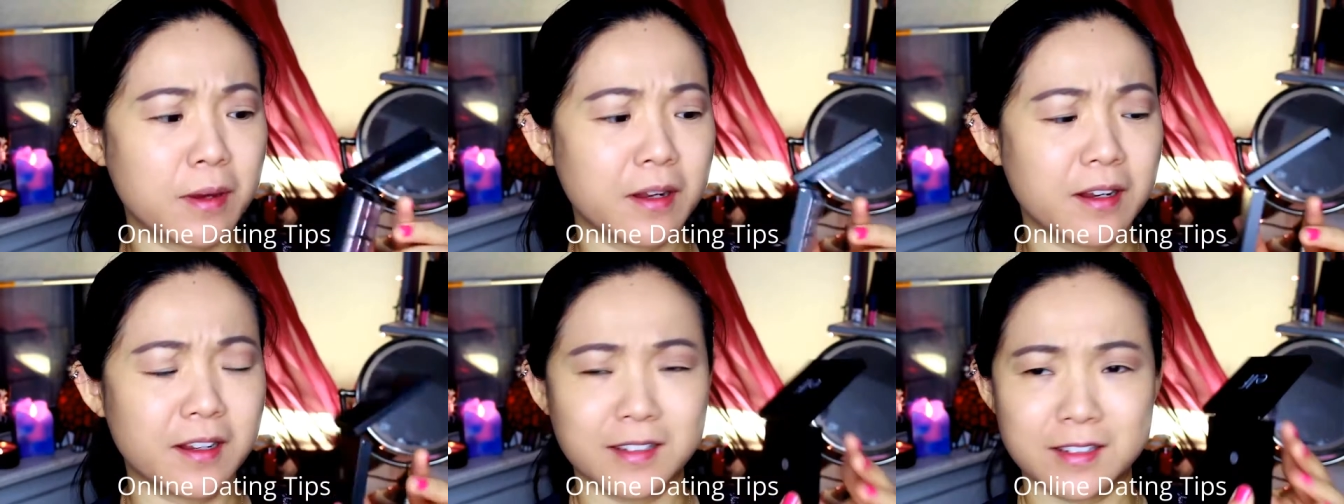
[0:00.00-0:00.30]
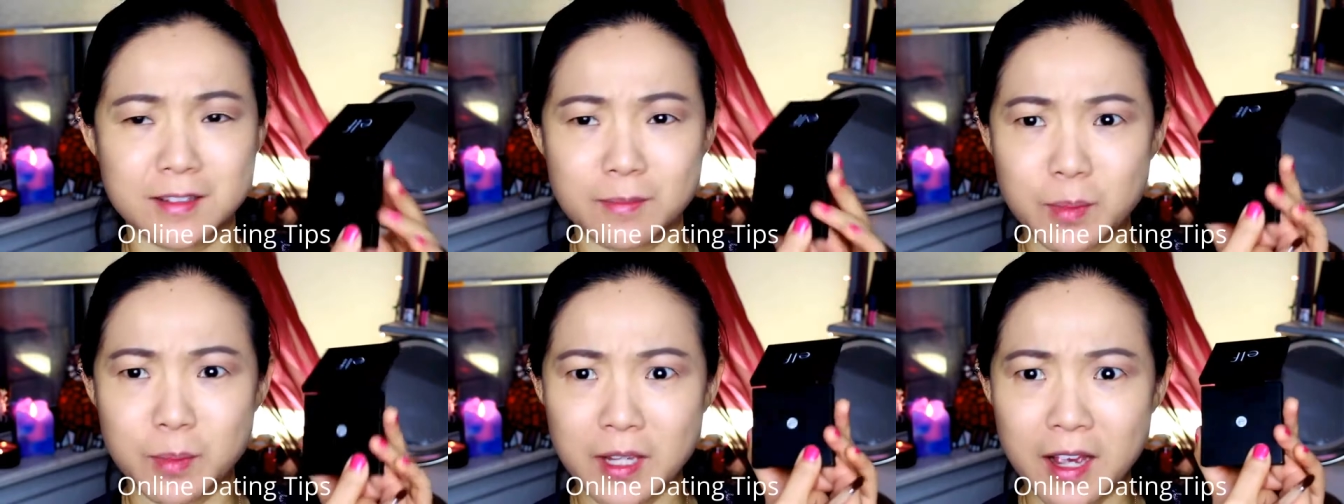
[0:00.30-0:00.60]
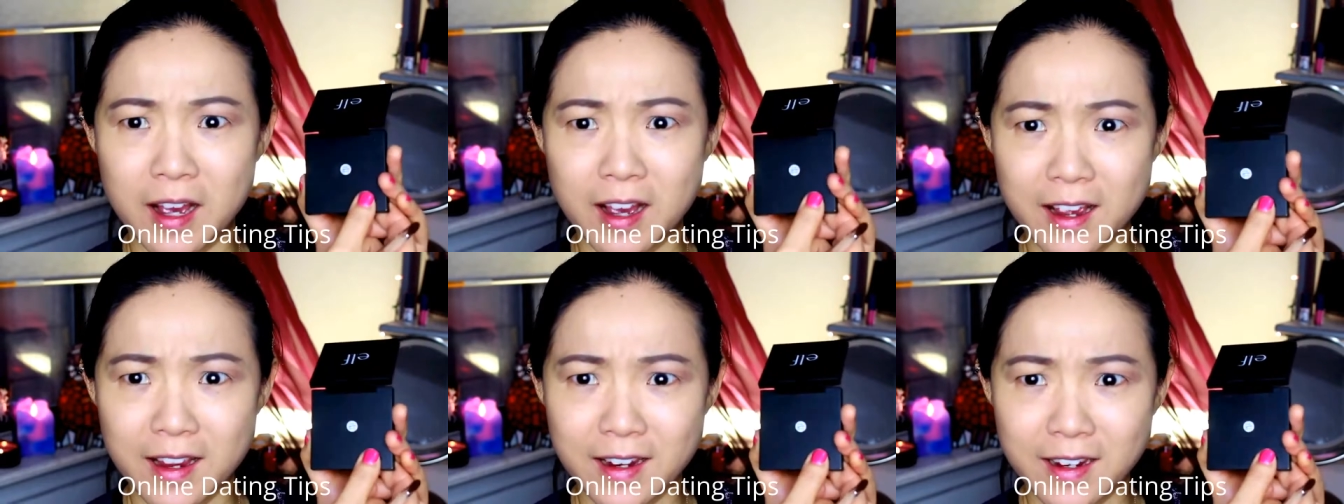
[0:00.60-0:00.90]
but it's
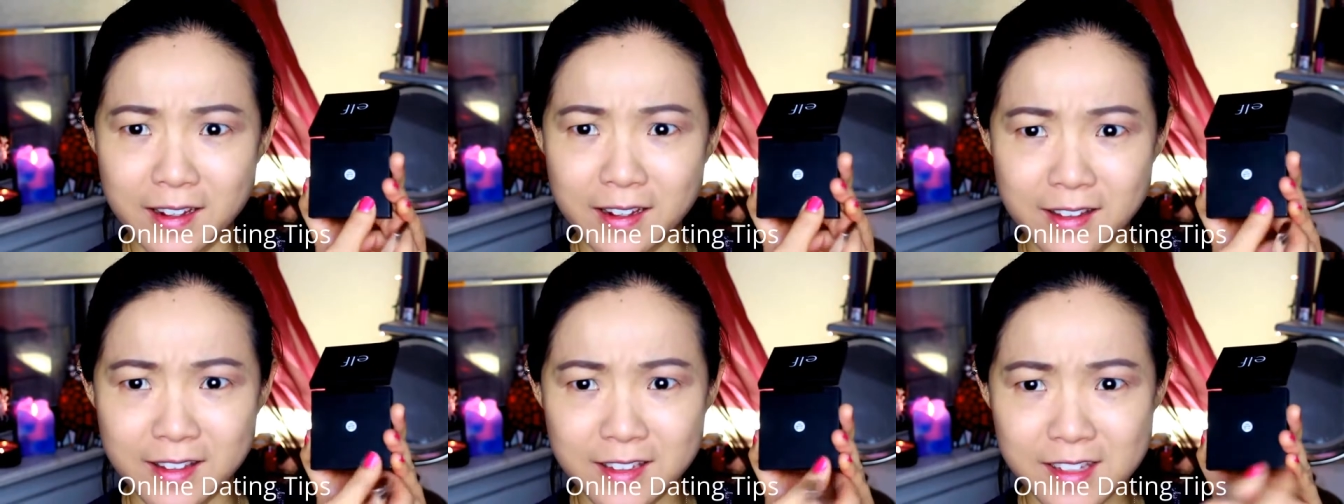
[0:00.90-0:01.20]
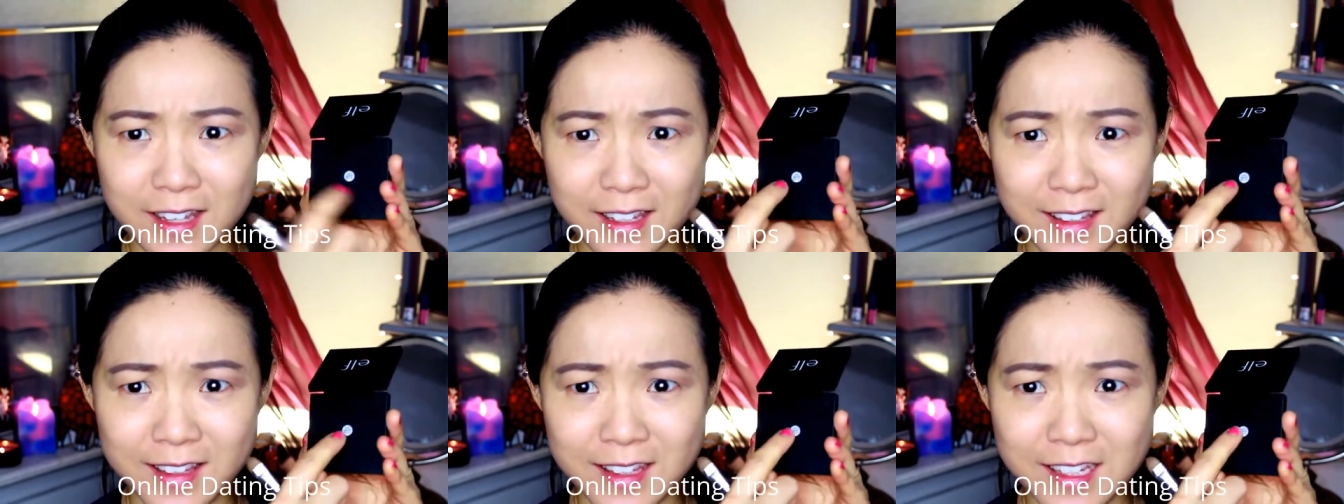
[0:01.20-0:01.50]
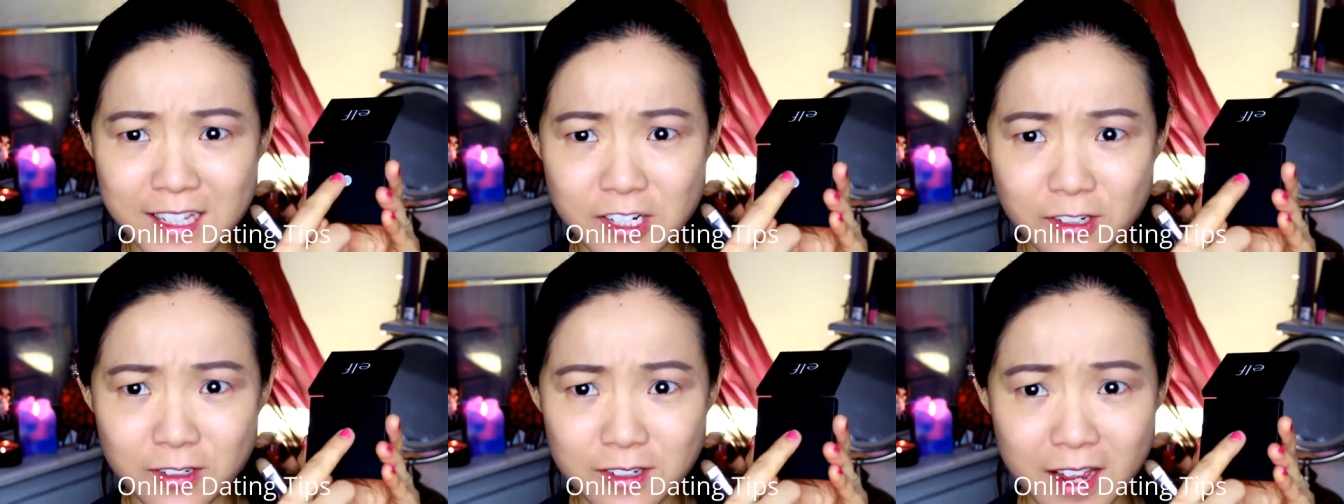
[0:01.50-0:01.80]
behind in this
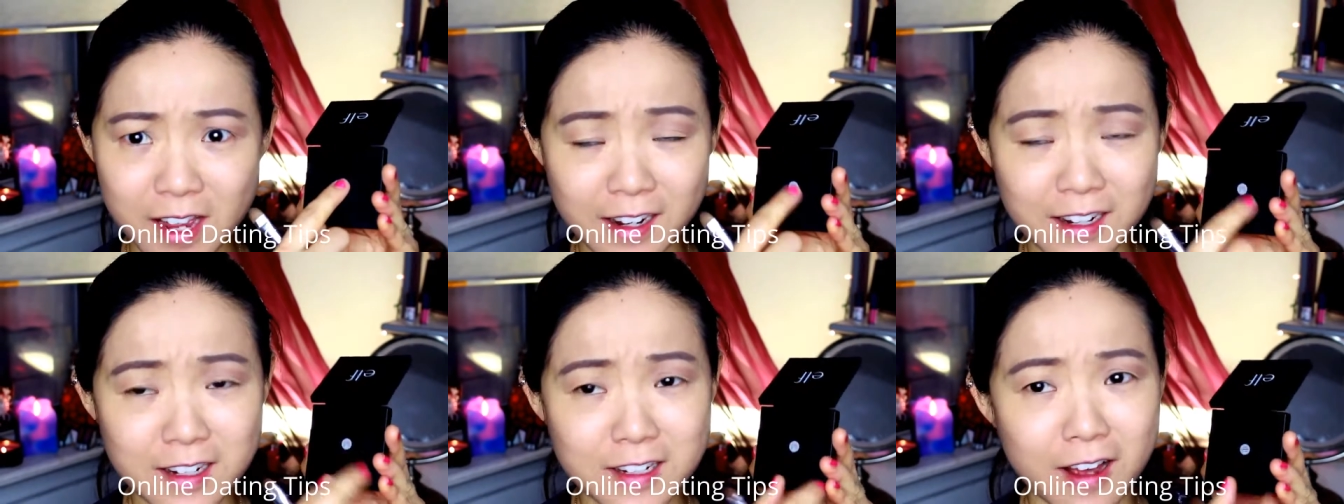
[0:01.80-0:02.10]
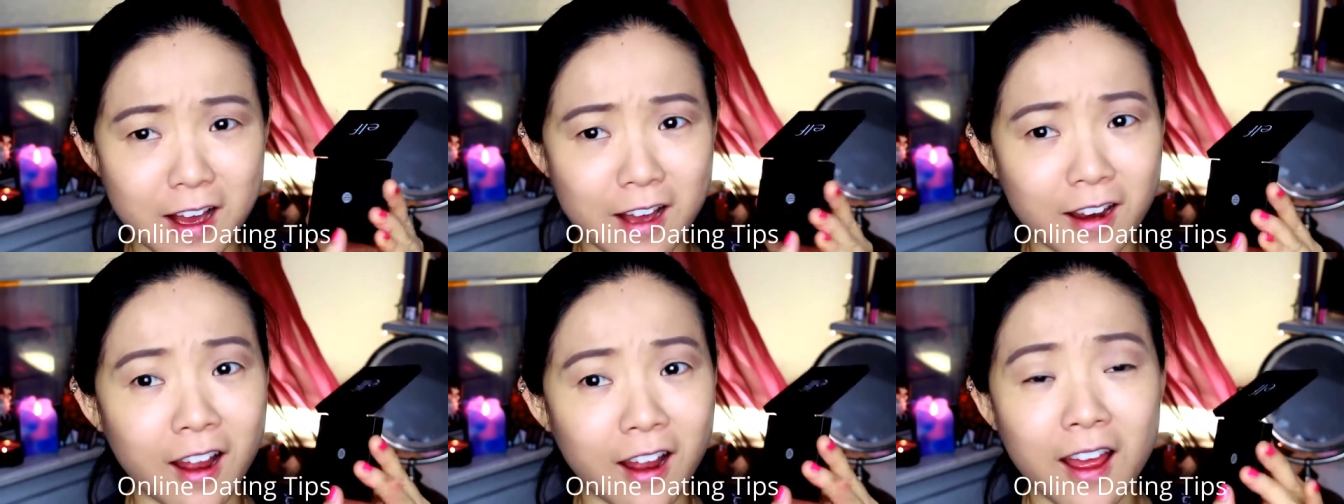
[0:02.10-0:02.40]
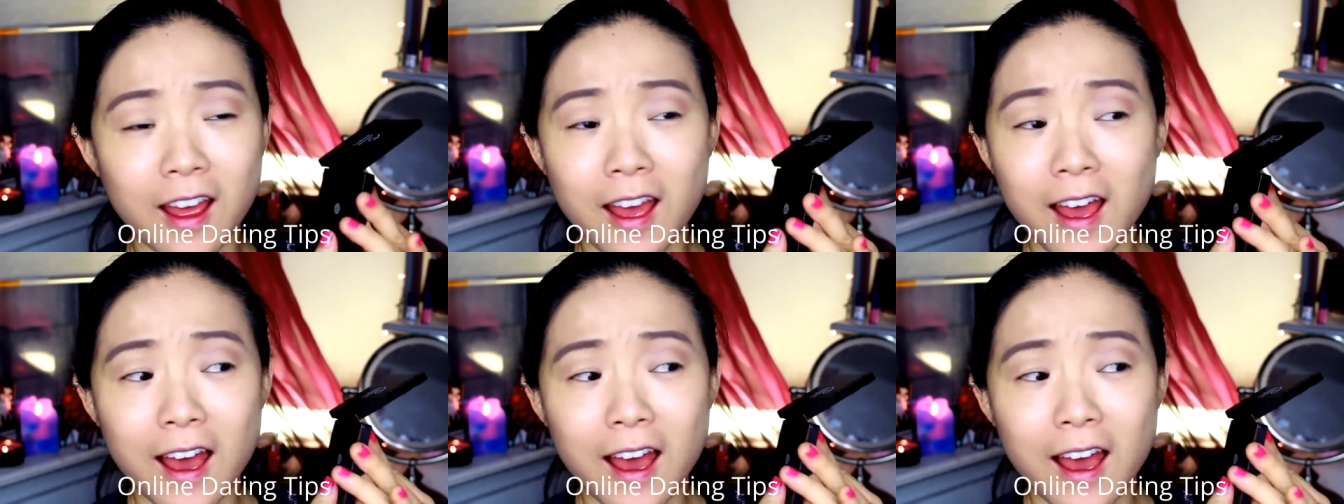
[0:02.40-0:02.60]
little tiny dot.